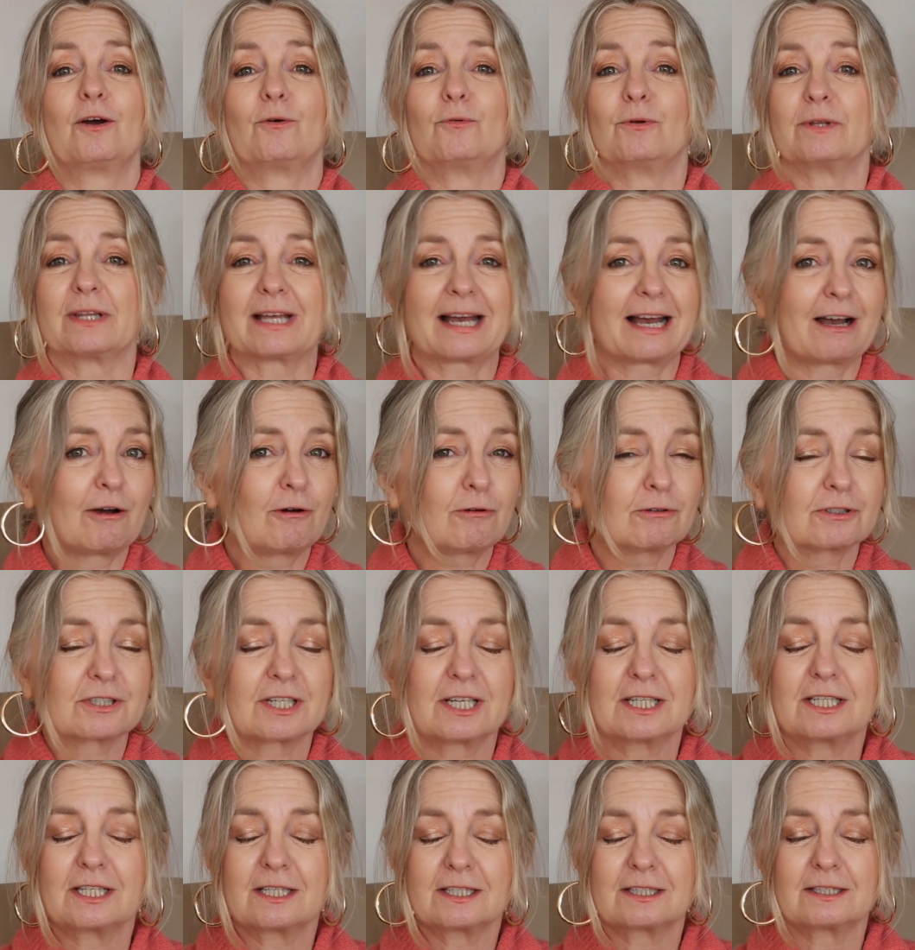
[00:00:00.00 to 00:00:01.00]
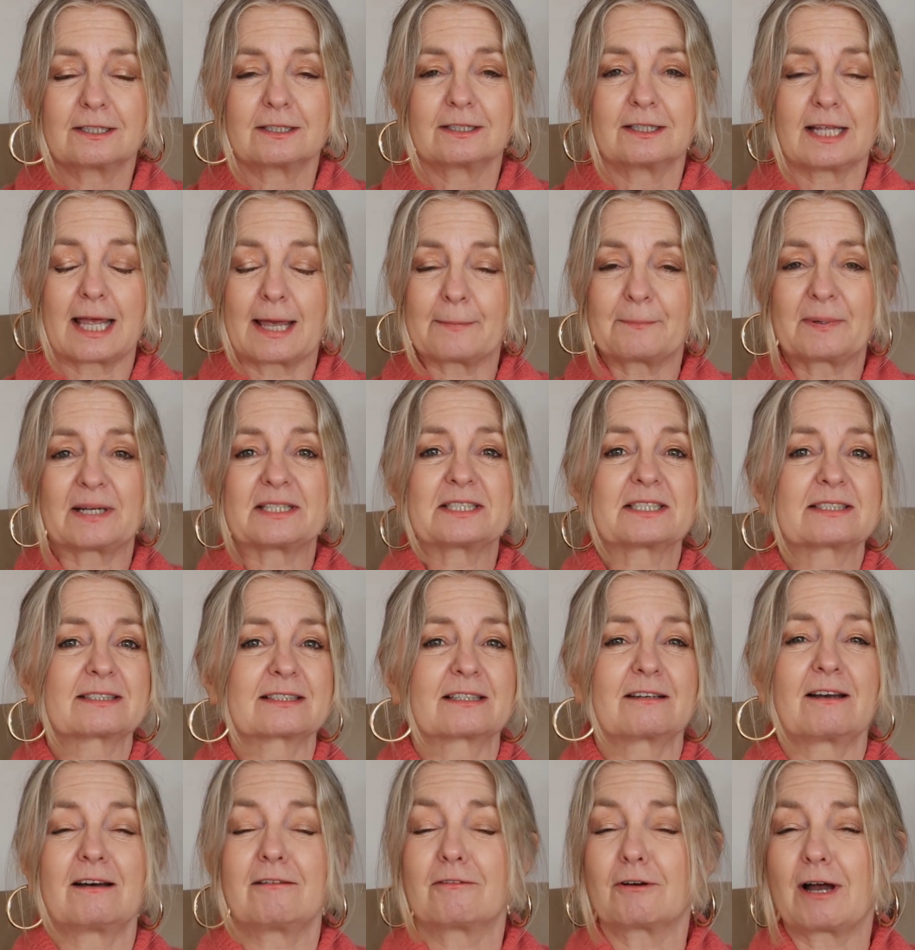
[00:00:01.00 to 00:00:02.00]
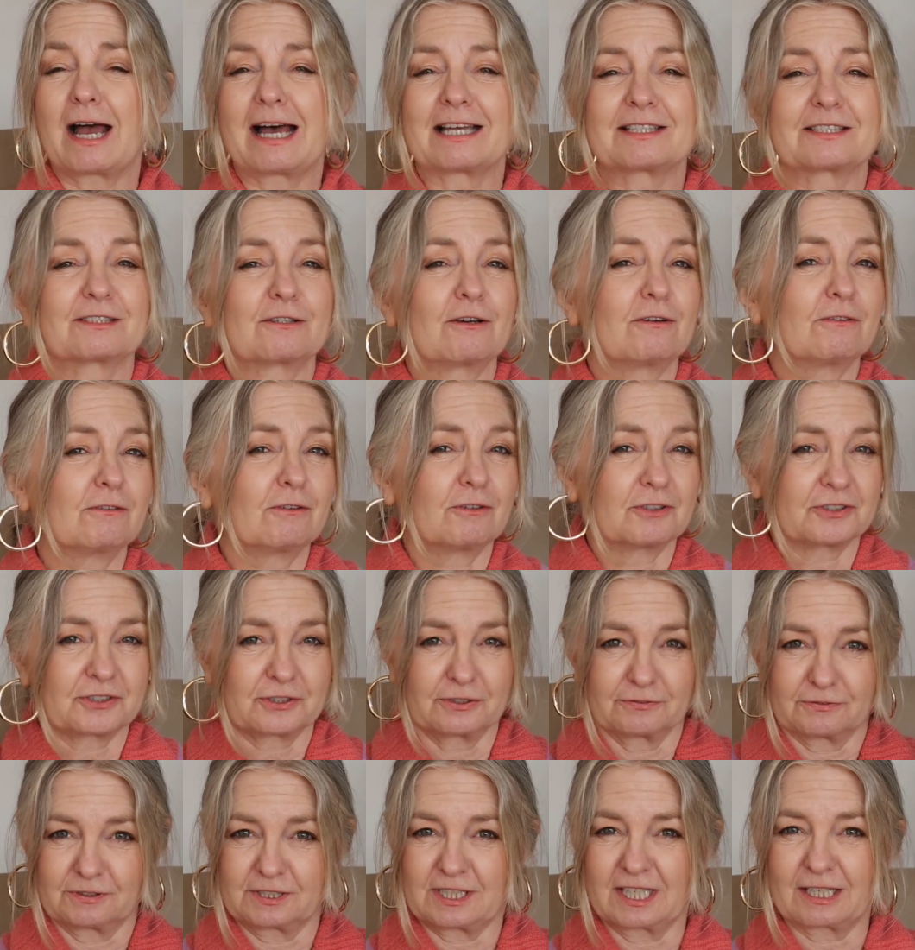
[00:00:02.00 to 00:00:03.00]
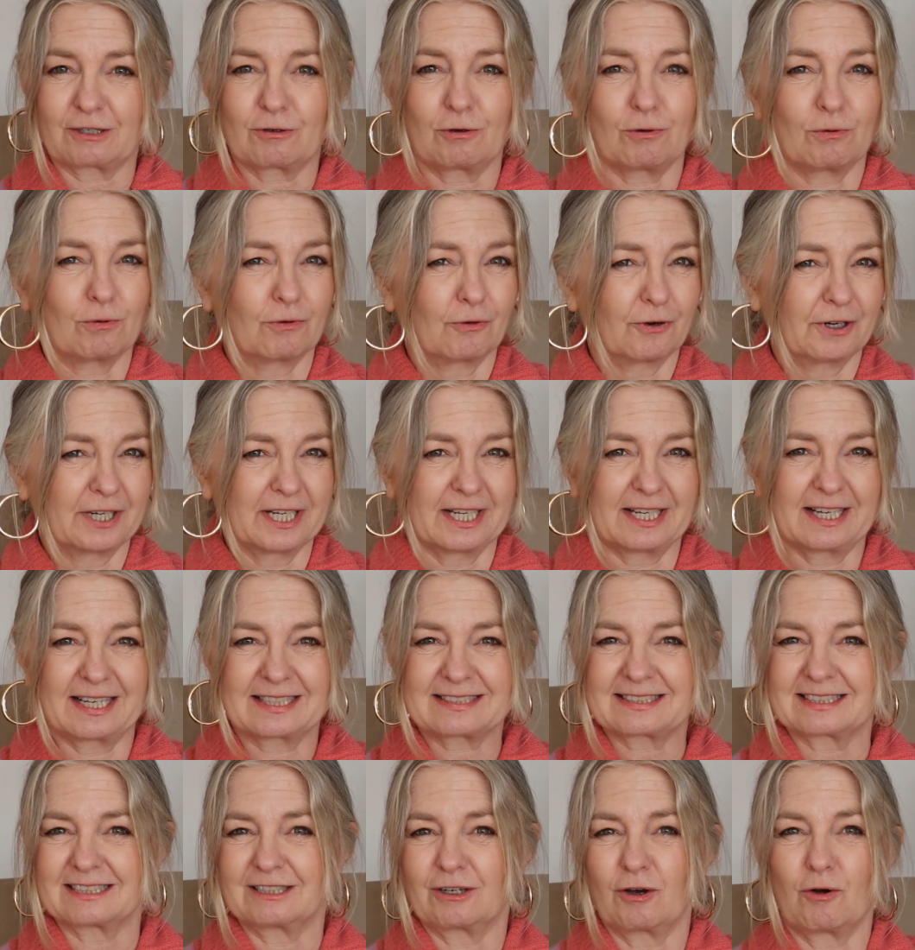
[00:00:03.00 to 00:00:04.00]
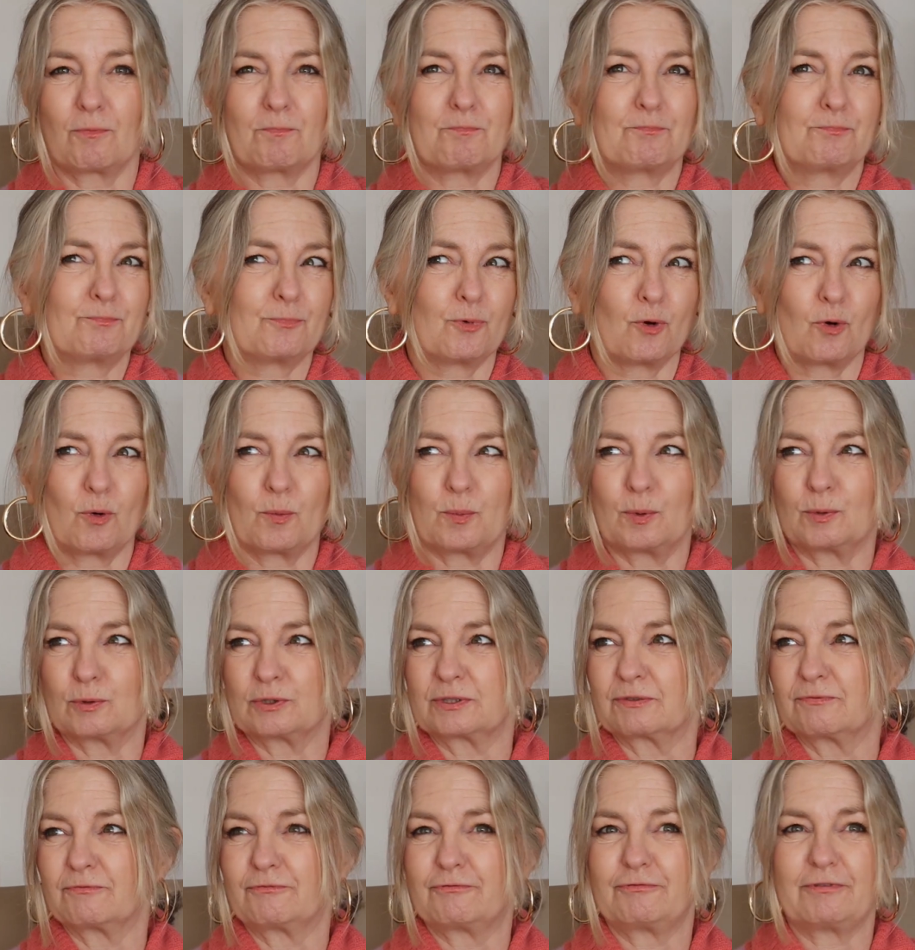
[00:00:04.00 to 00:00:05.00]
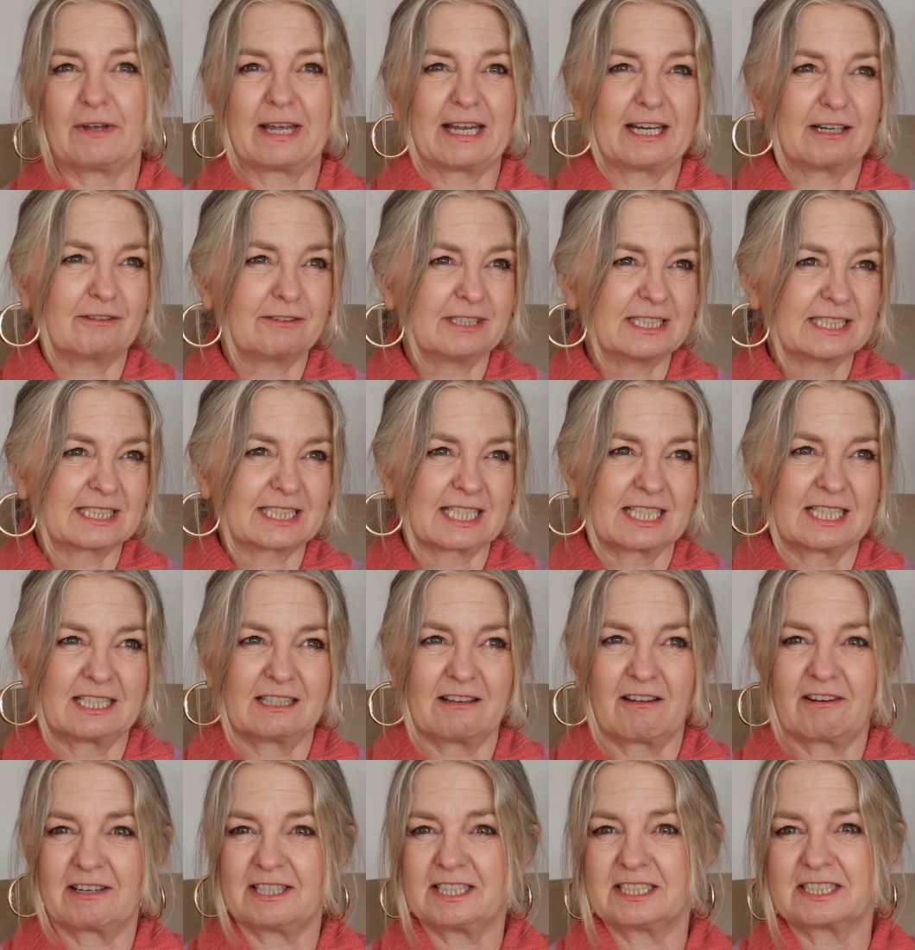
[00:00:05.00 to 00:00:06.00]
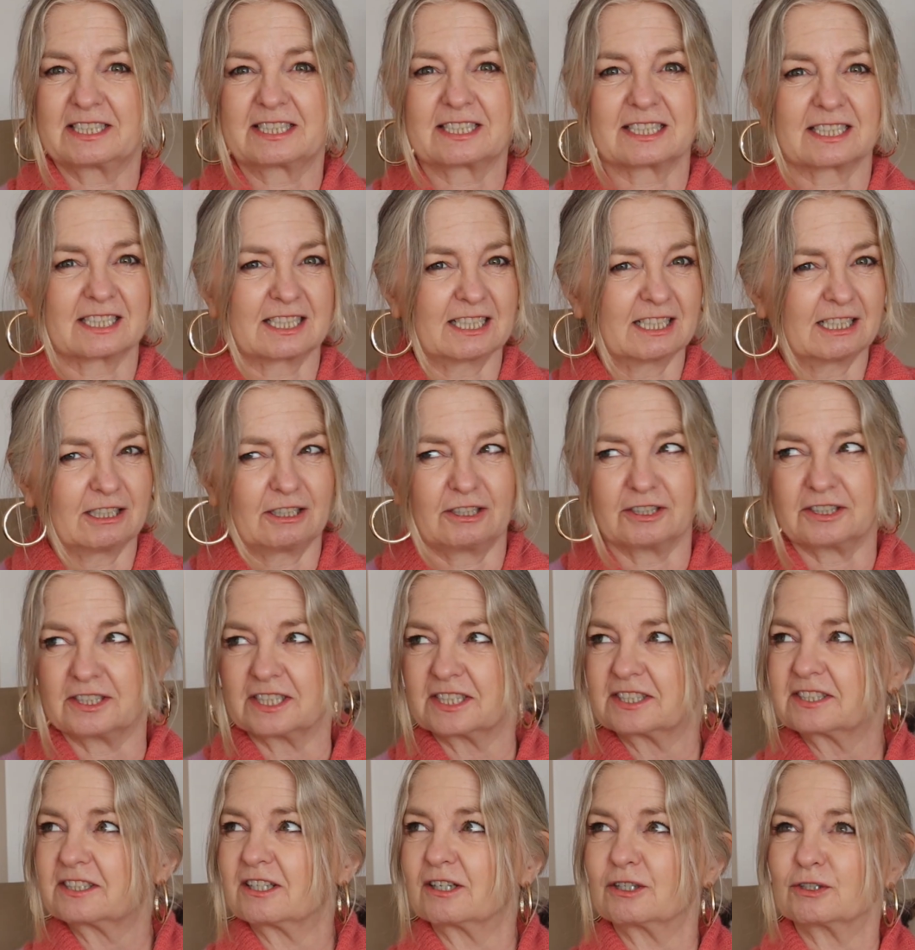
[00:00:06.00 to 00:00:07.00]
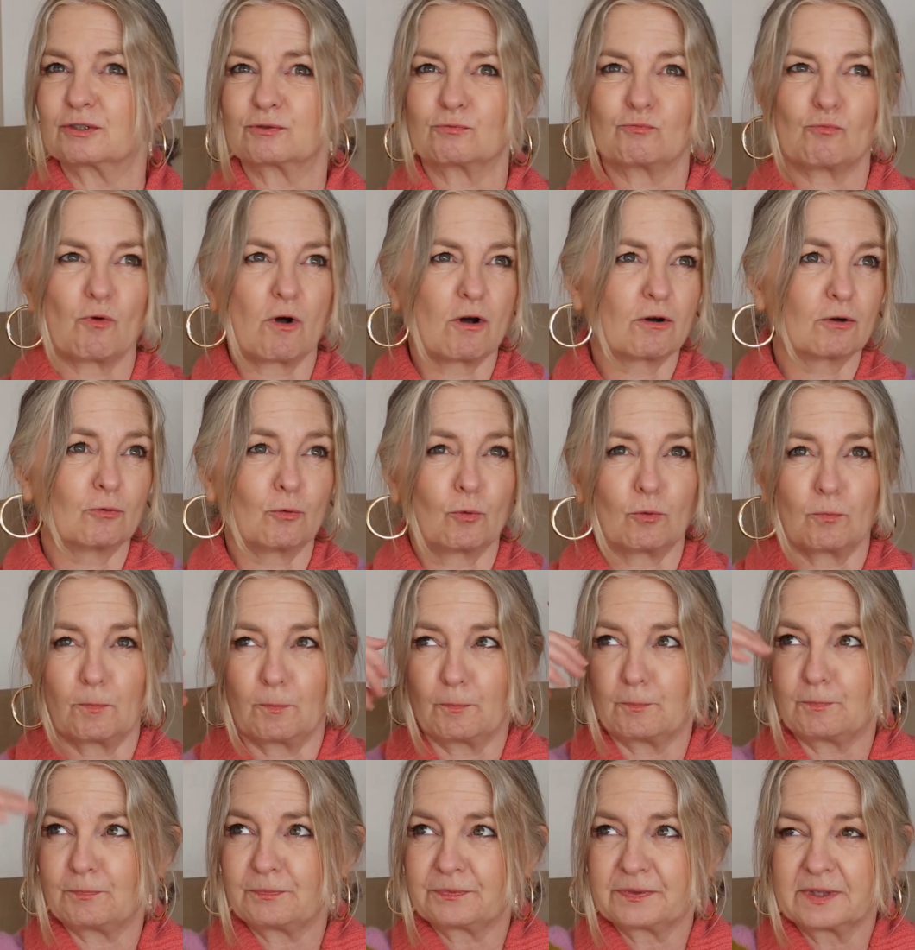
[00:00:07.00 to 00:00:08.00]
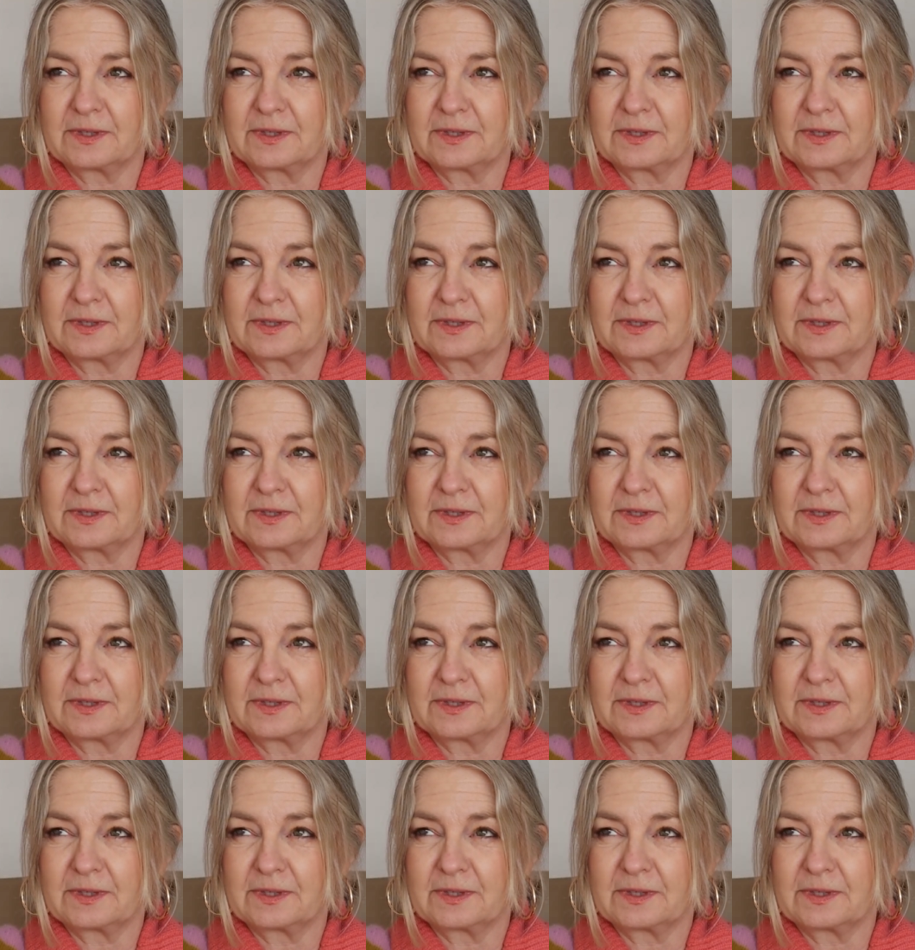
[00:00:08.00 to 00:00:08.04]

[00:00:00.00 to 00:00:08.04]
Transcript: without the headband doesn't hasn't got lots of decor on it hasn't got baubles and fairies and lights and goodness knows what or